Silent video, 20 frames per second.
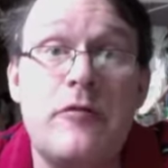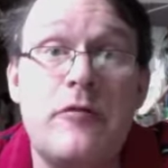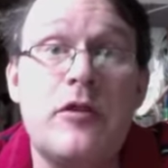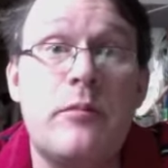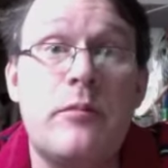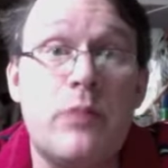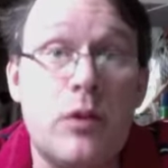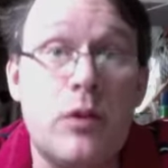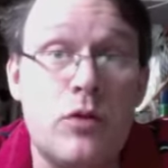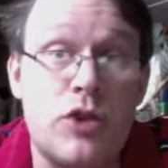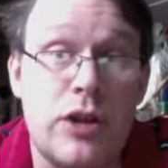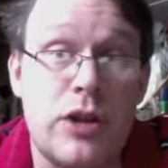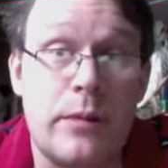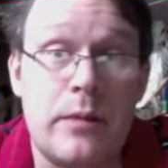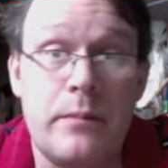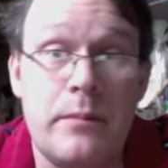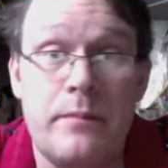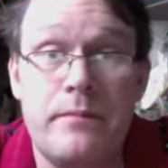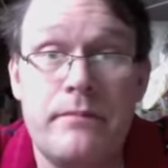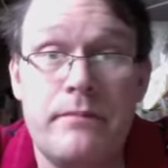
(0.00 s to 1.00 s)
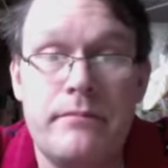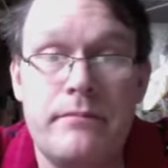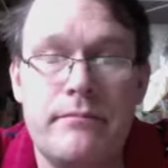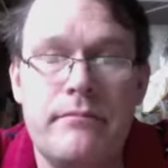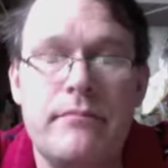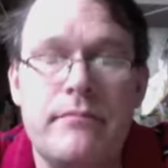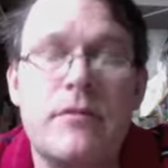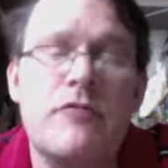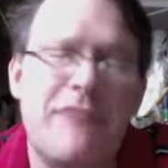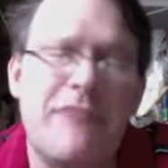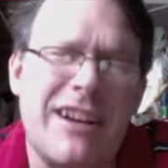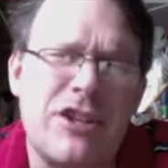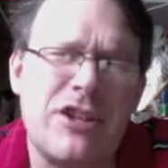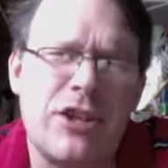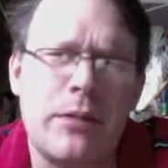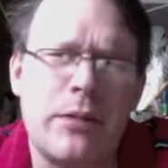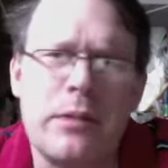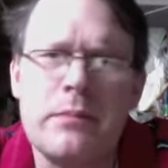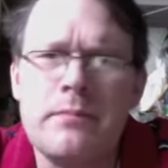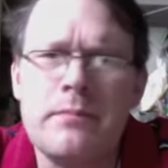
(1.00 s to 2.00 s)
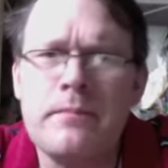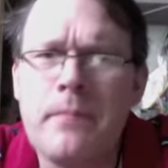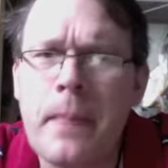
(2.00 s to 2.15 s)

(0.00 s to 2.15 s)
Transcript: for the blue ship. the red ship.